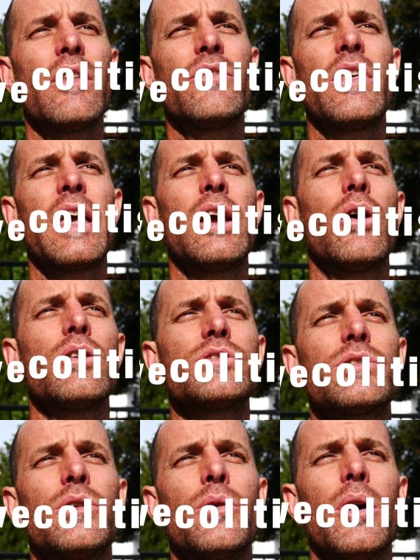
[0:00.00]
They
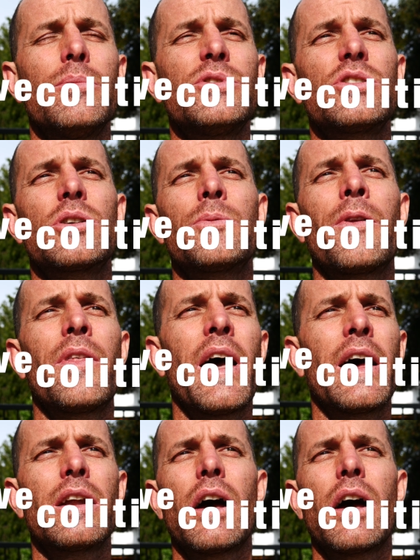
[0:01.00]
also observed that